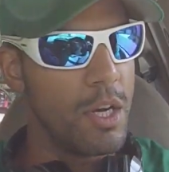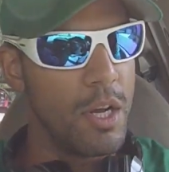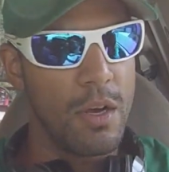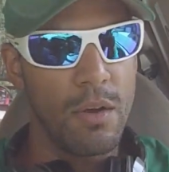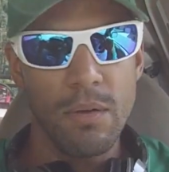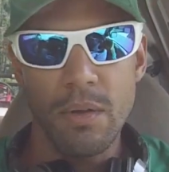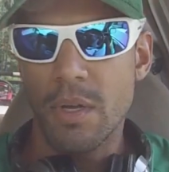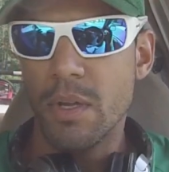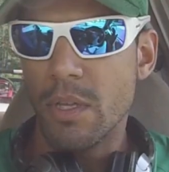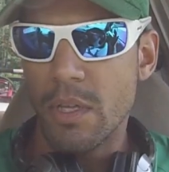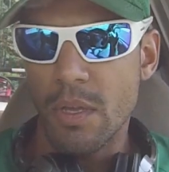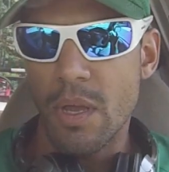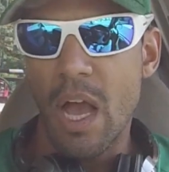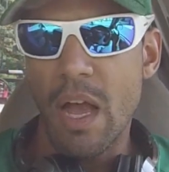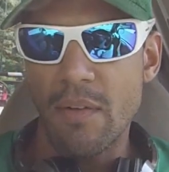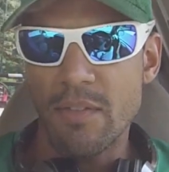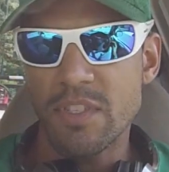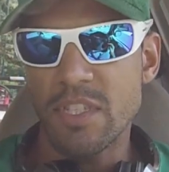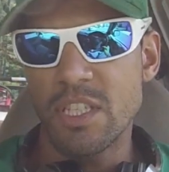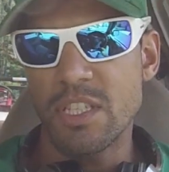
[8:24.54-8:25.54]
know, you
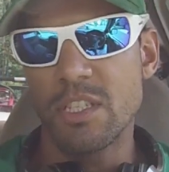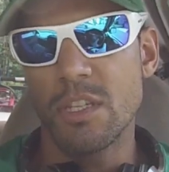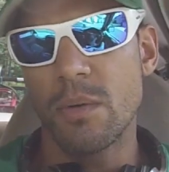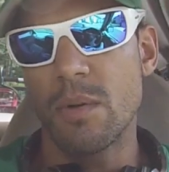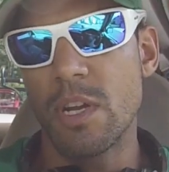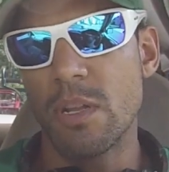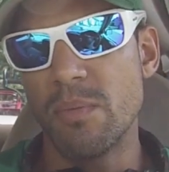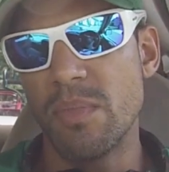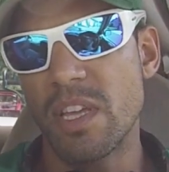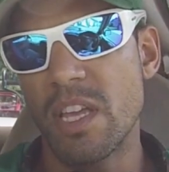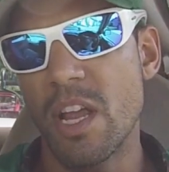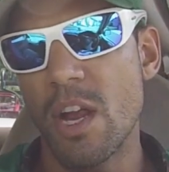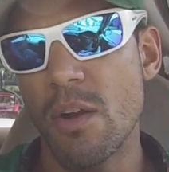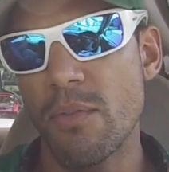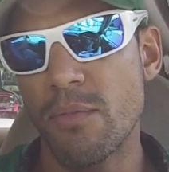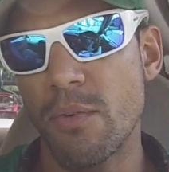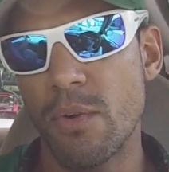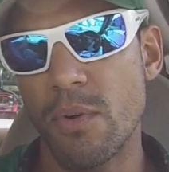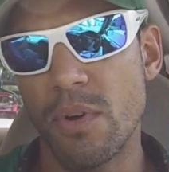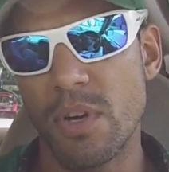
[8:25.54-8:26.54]
obviously still want to be
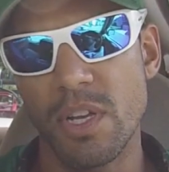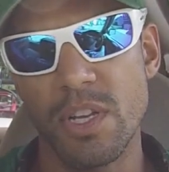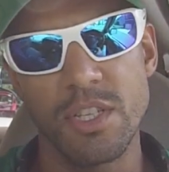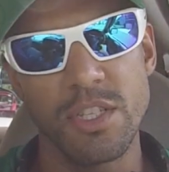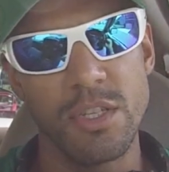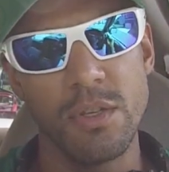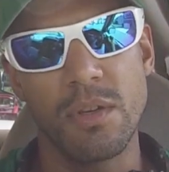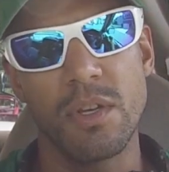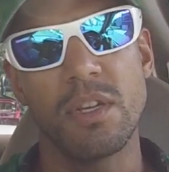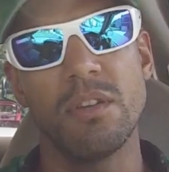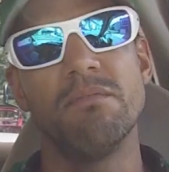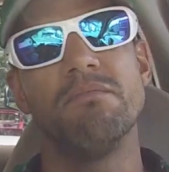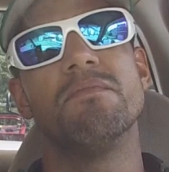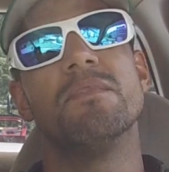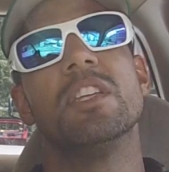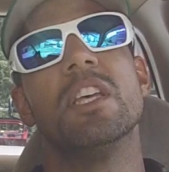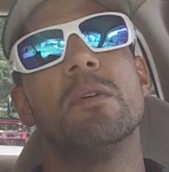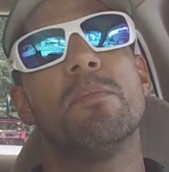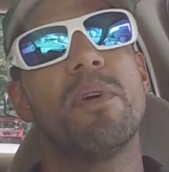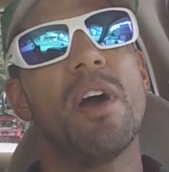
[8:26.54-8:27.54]
careful, because you can
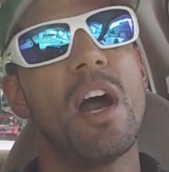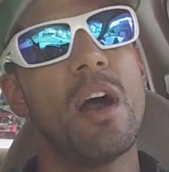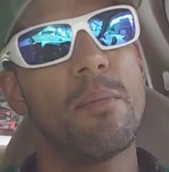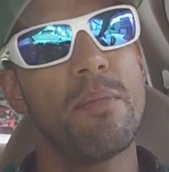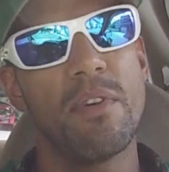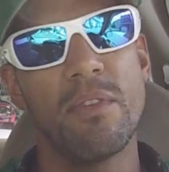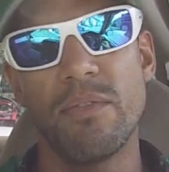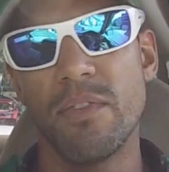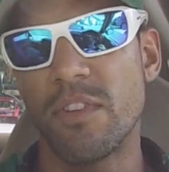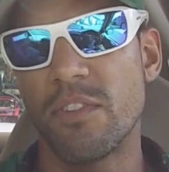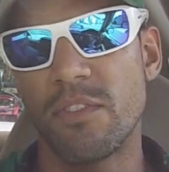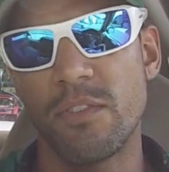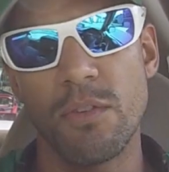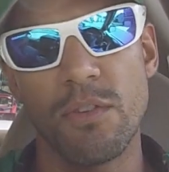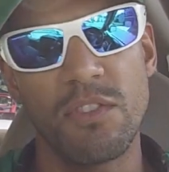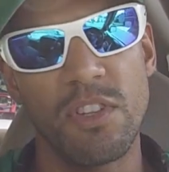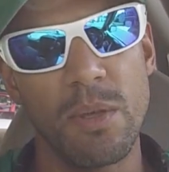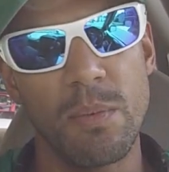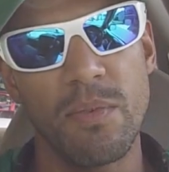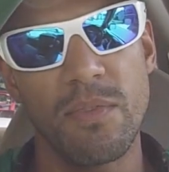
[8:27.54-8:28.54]
tip up if it's too
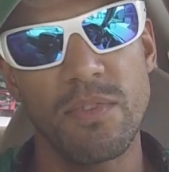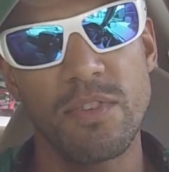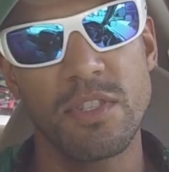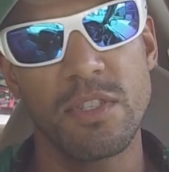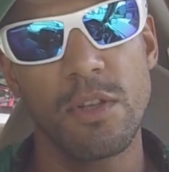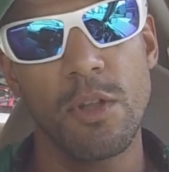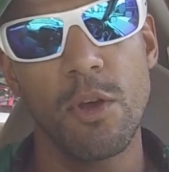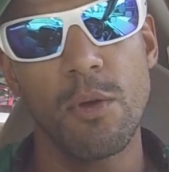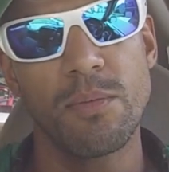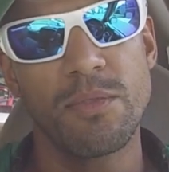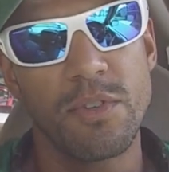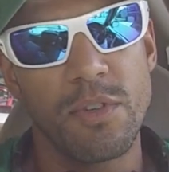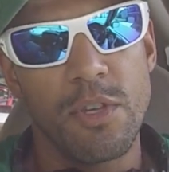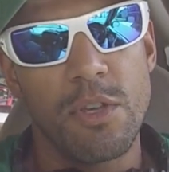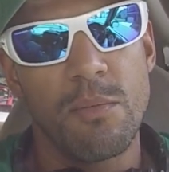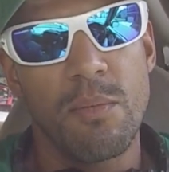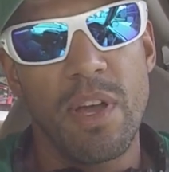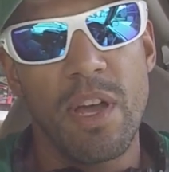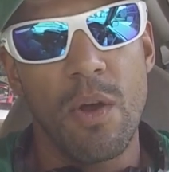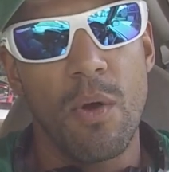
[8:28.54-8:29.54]
steep of a slope, so you
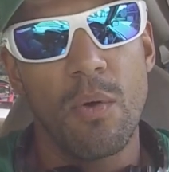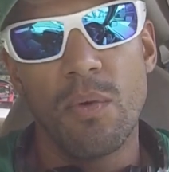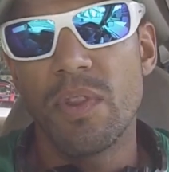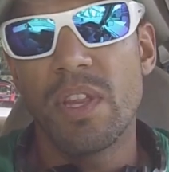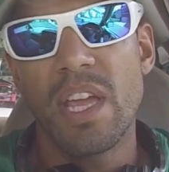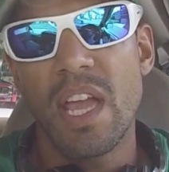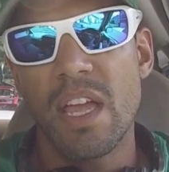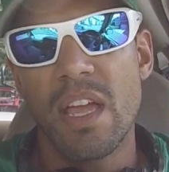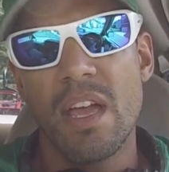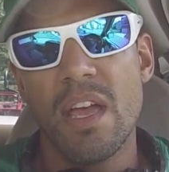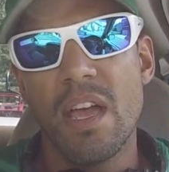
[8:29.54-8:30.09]
might only,